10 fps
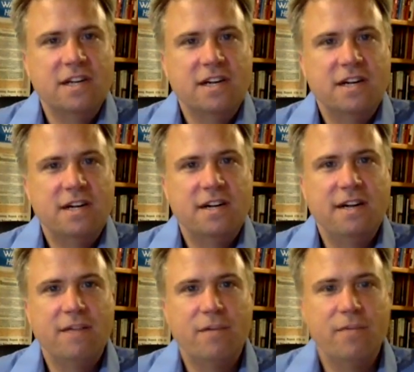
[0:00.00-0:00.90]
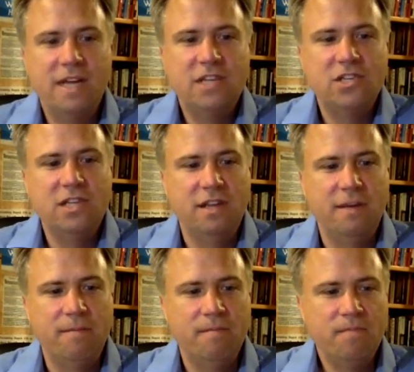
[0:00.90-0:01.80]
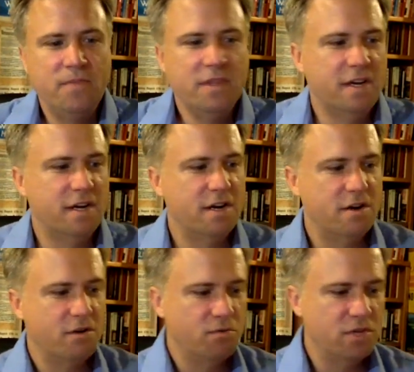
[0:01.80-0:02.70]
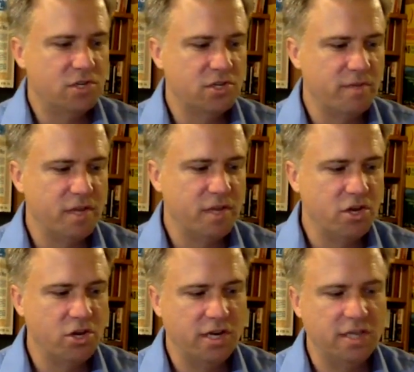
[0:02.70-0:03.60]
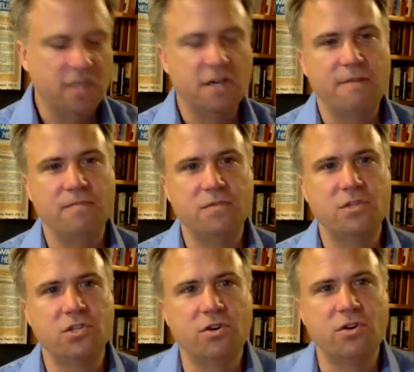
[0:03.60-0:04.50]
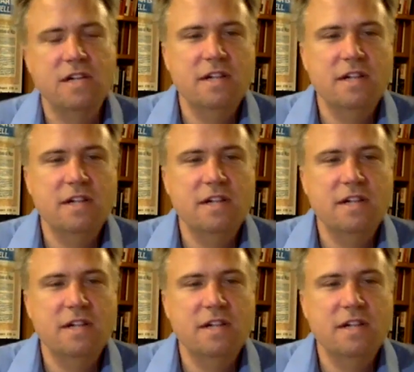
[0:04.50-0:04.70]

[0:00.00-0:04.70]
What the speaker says: and replacing them with something good. So